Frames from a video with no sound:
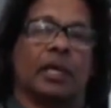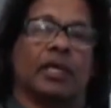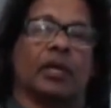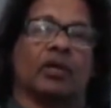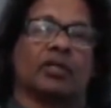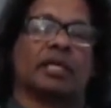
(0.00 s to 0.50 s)

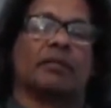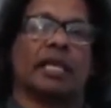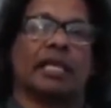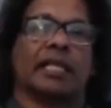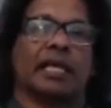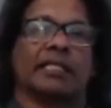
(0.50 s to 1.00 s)
you know
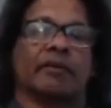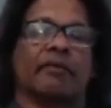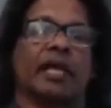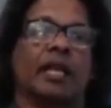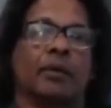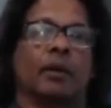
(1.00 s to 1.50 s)
something that's
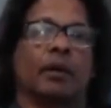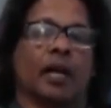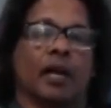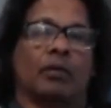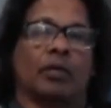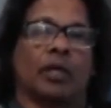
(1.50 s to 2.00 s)
available
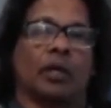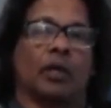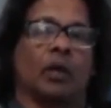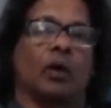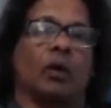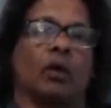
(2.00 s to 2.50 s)
around the
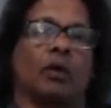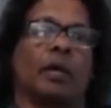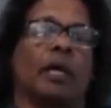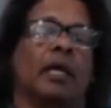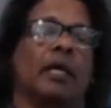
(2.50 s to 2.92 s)
globe,